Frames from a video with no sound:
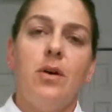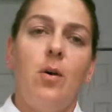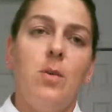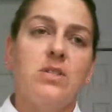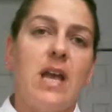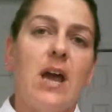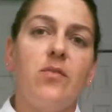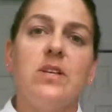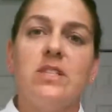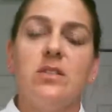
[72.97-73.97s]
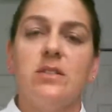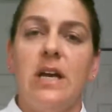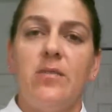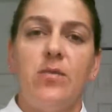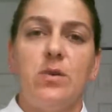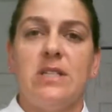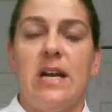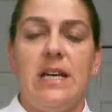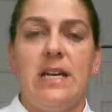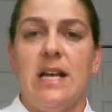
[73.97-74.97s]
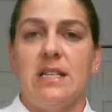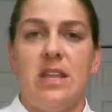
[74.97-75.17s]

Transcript: almost every single day for those 90 days,